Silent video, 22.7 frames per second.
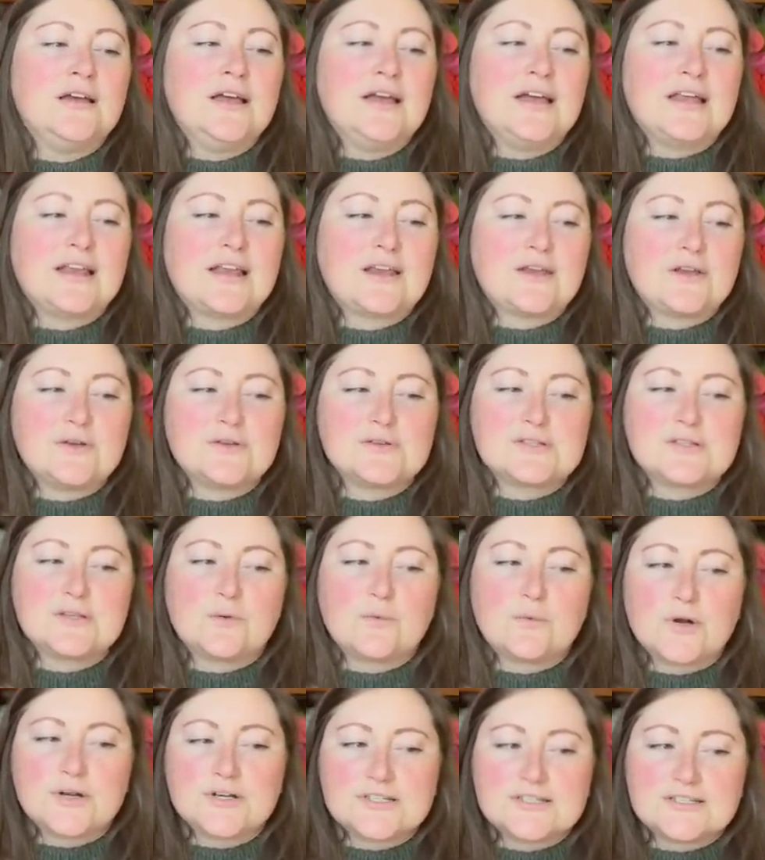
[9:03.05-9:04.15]
And I used the
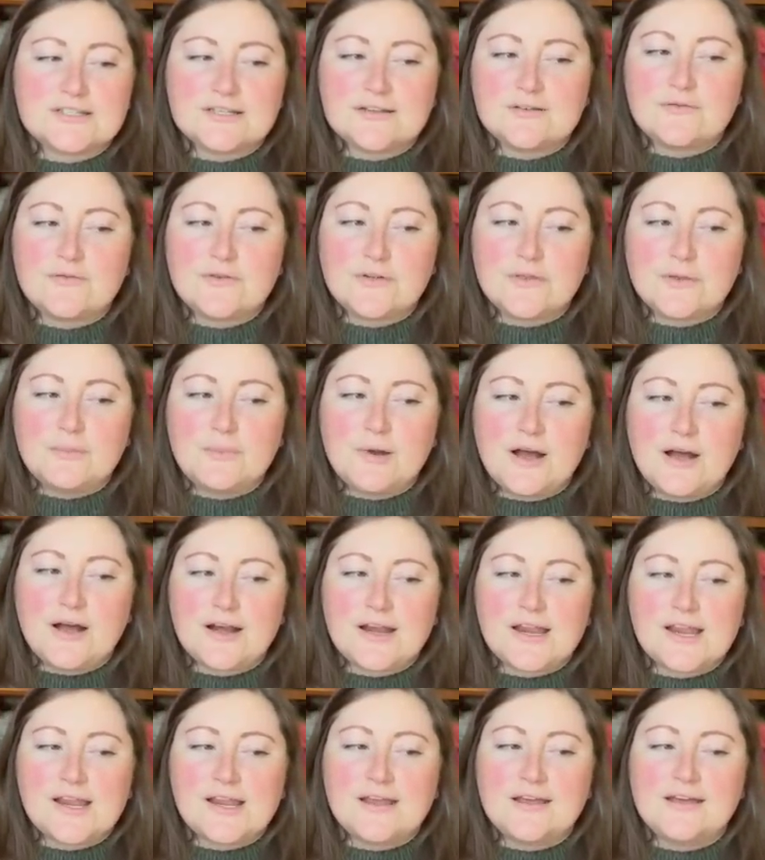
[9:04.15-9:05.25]
worsted for the
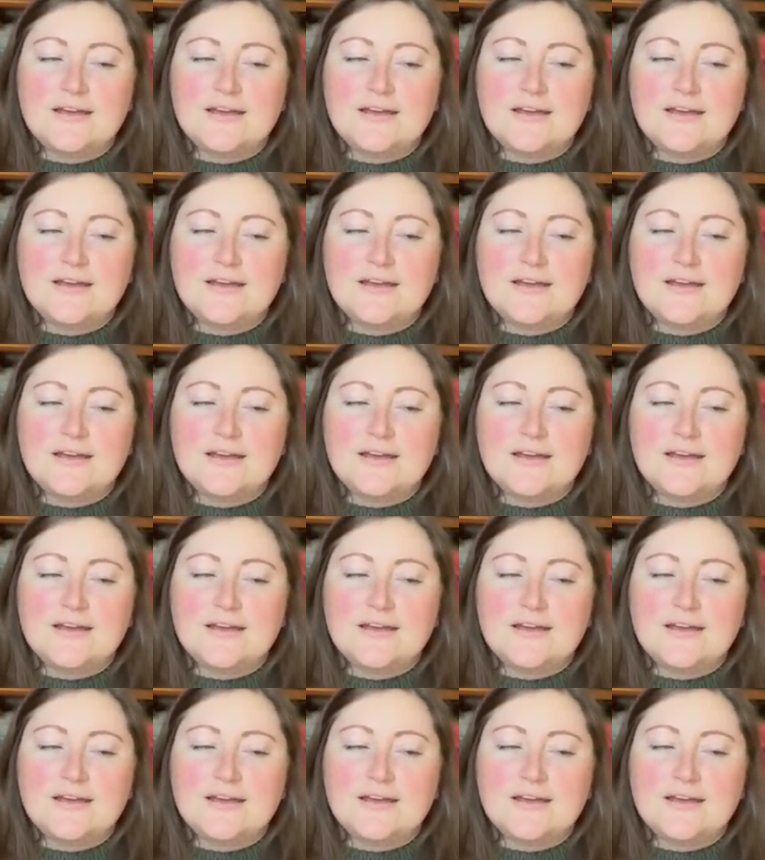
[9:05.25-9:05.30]
body,